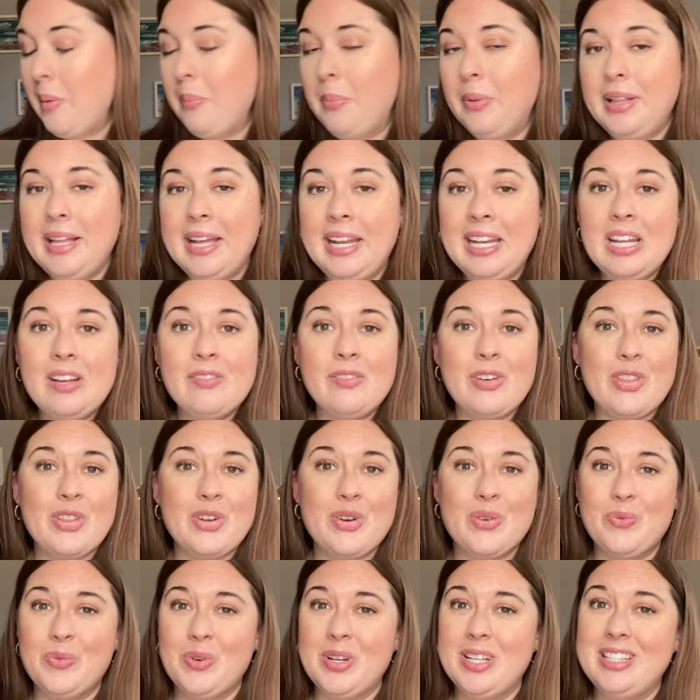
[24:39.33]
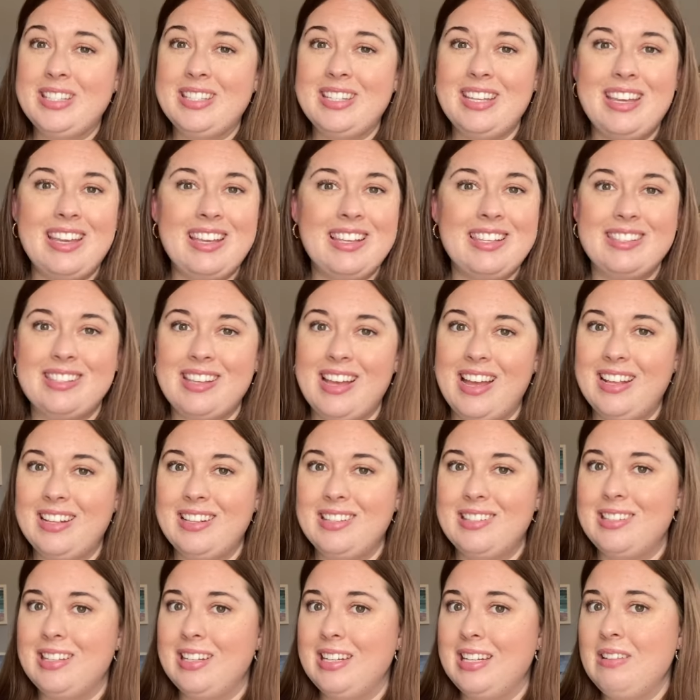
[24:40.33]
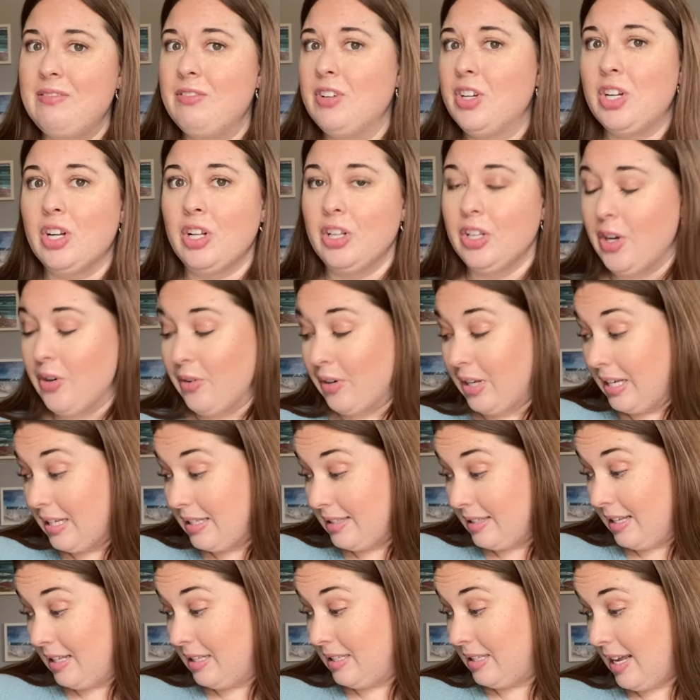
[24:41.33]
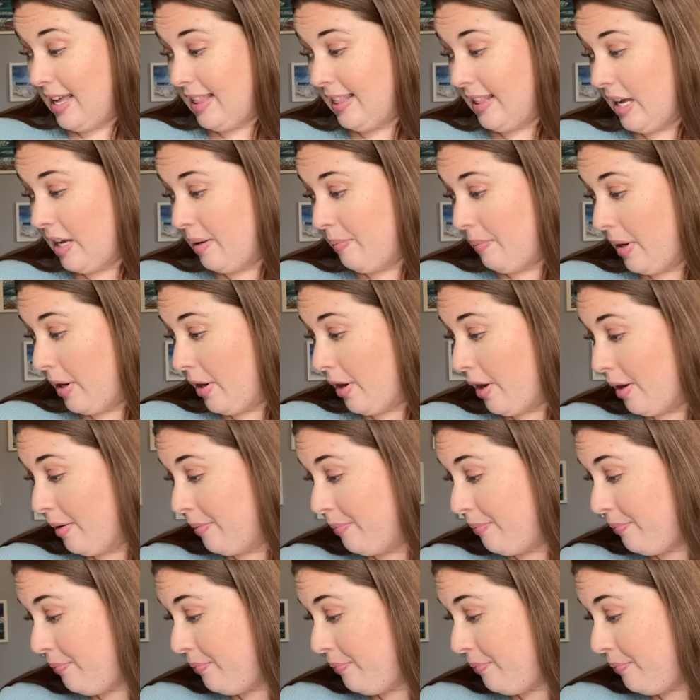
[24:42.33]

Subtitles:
Plenty of other woodsy scents and even cologne-y scents I like better.